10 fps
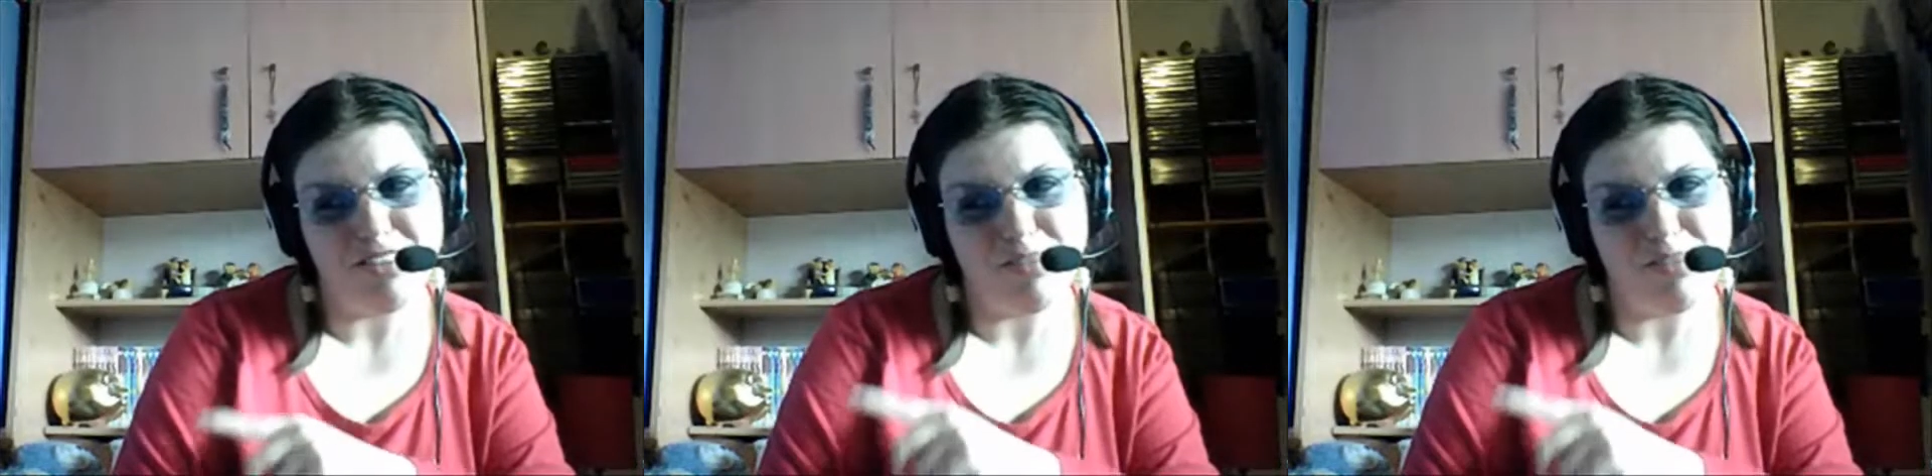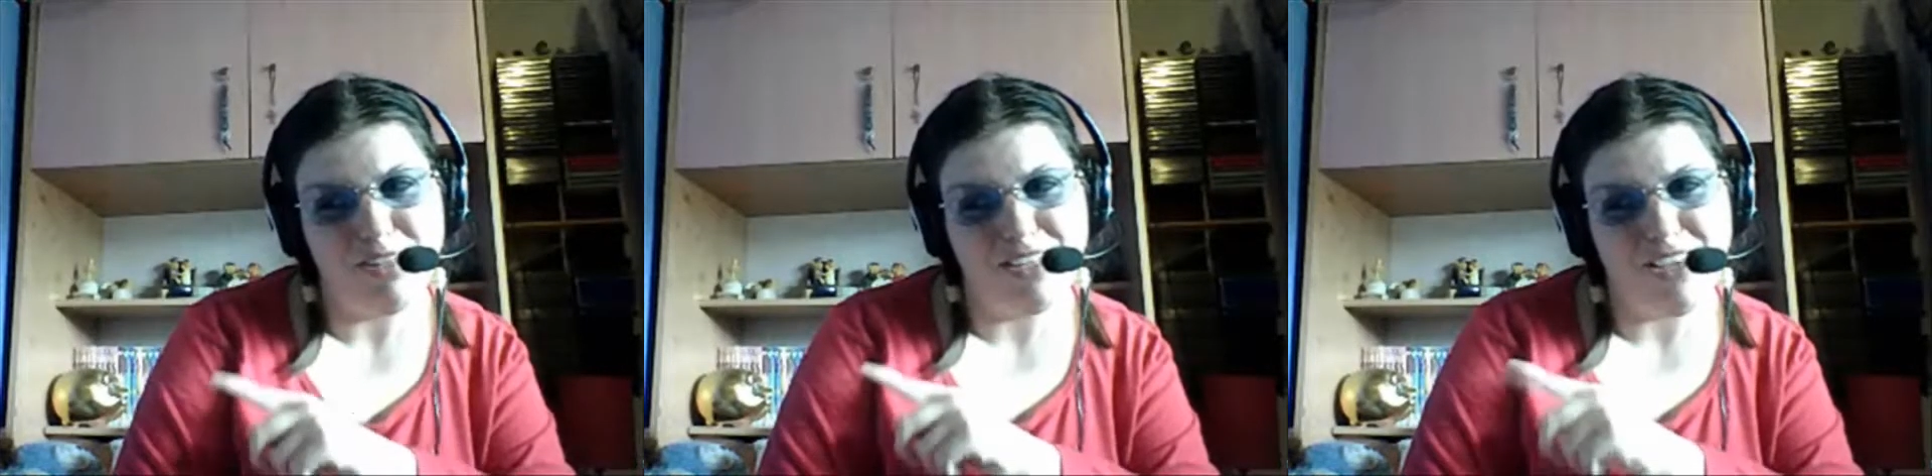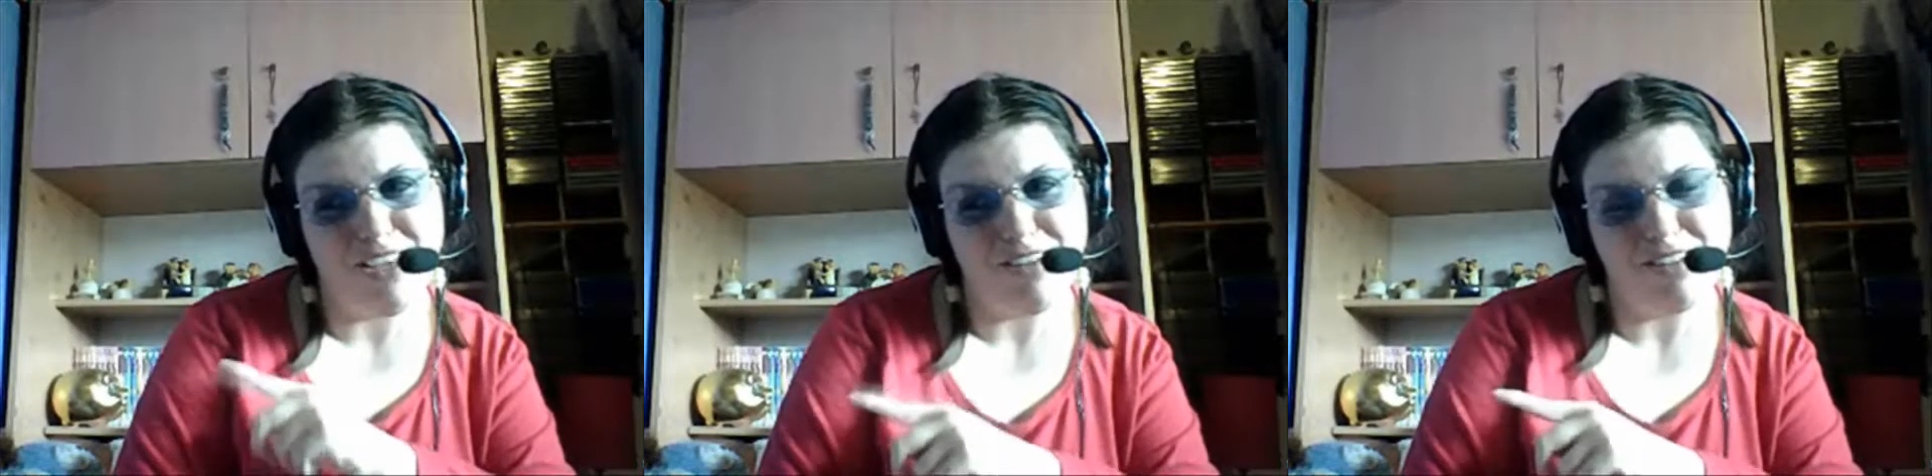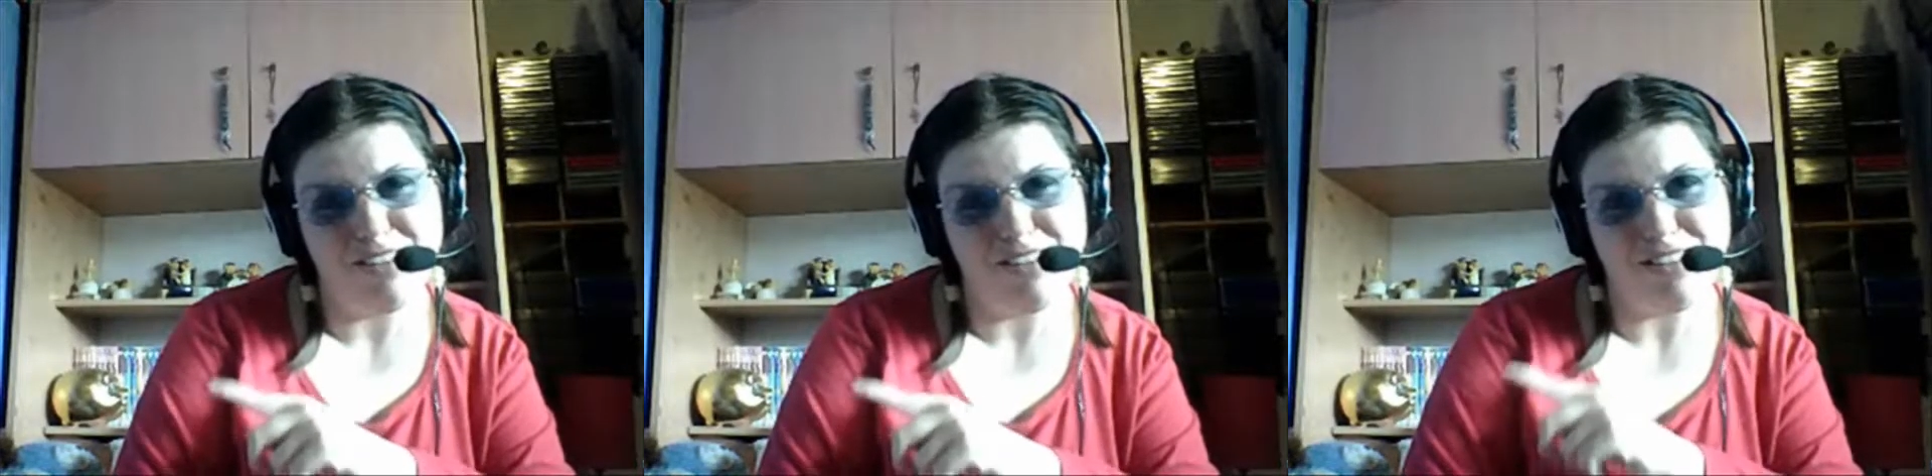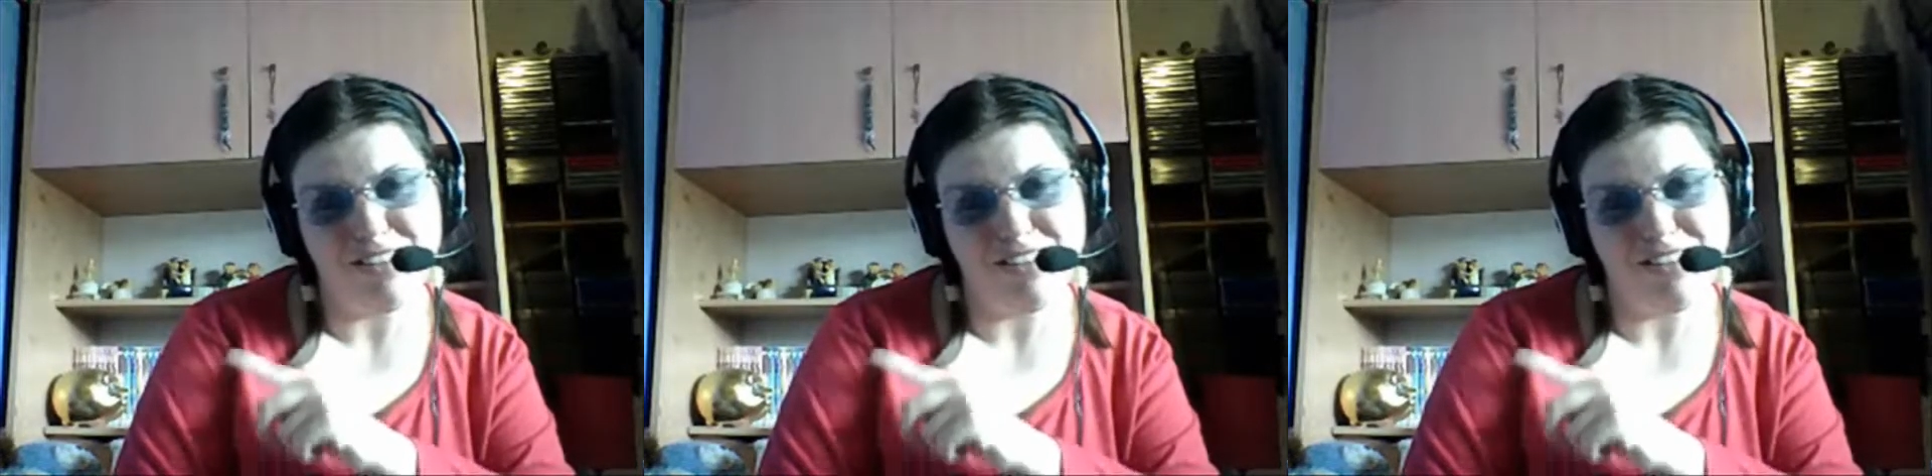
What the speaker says: does that mean he carries his